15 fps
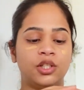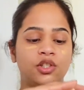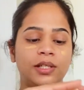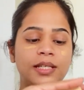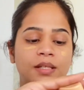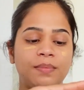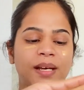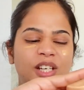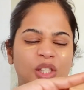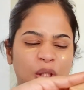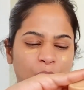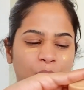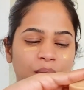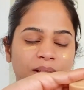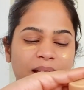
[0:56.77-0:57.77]
just make
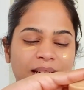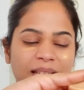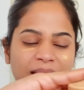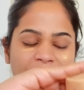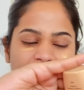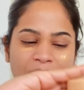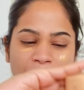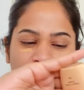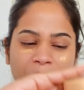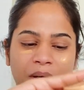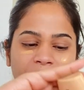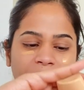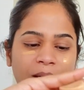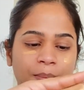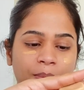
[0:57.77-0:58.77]
sure that in
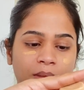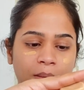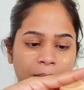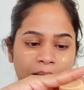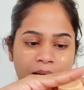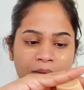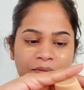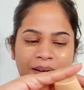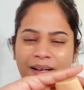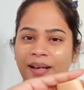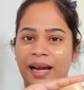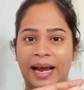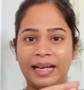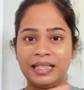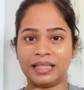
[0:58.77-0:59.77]
summer keep the makeup very
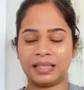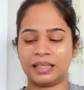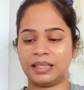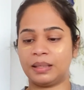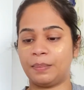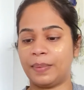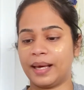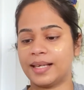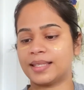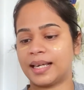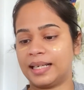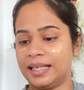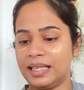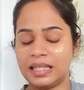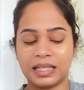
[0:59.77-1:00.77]
light, the base
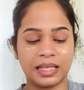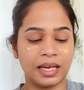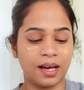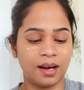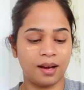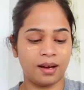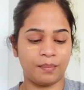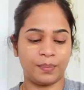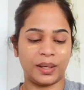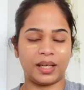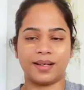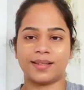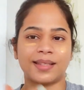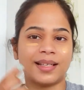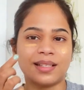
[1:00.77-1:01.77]
at least,
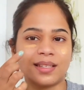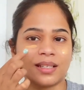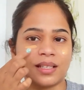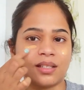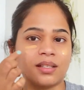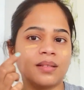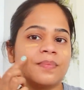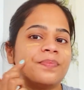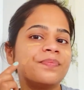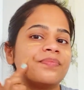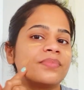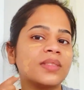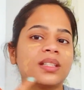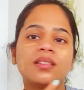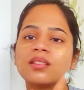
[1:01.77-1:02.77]
because else
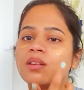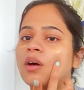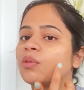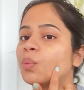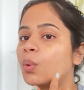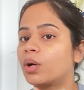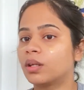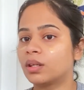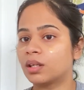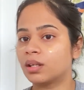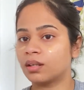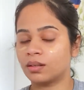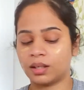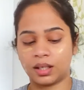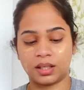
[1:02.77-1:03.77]
it's not worth it.